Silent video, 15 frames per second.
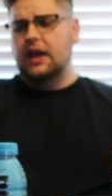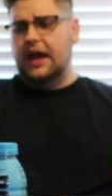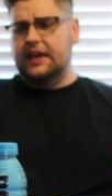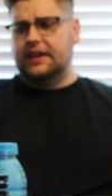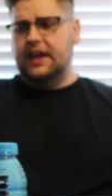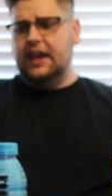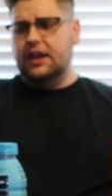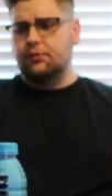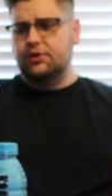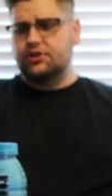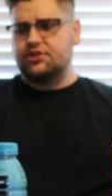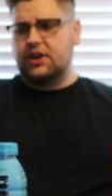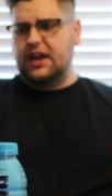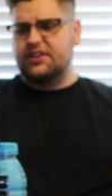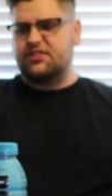Again, we
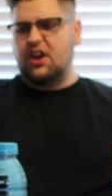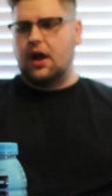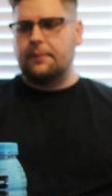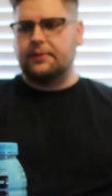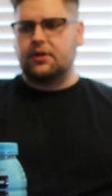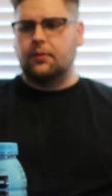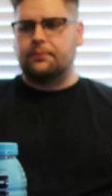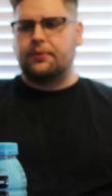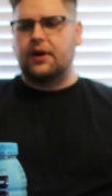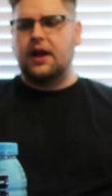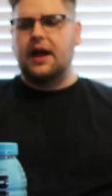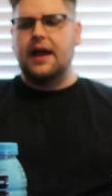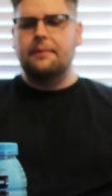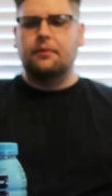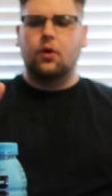tried Tropical
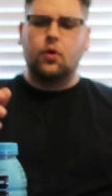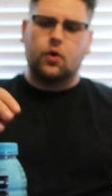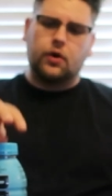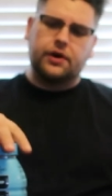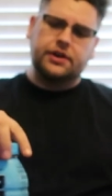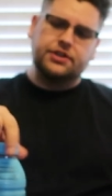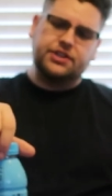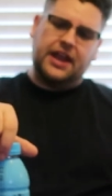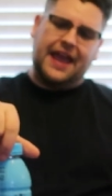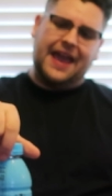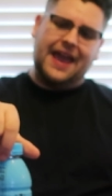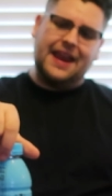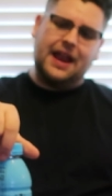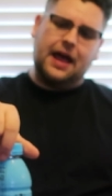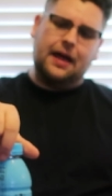Prime, Orange,
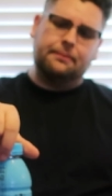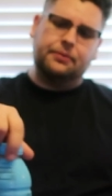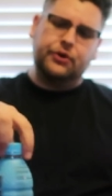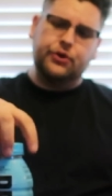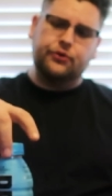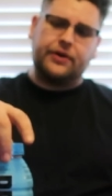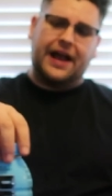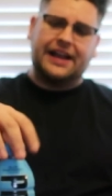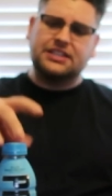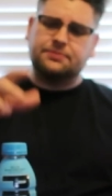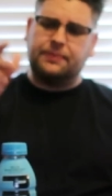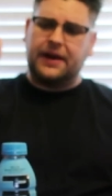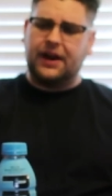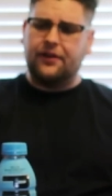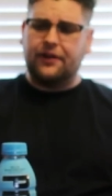and uh, Blue
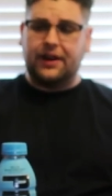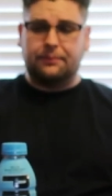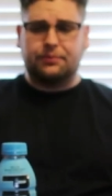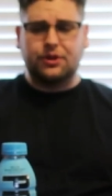Raspberry.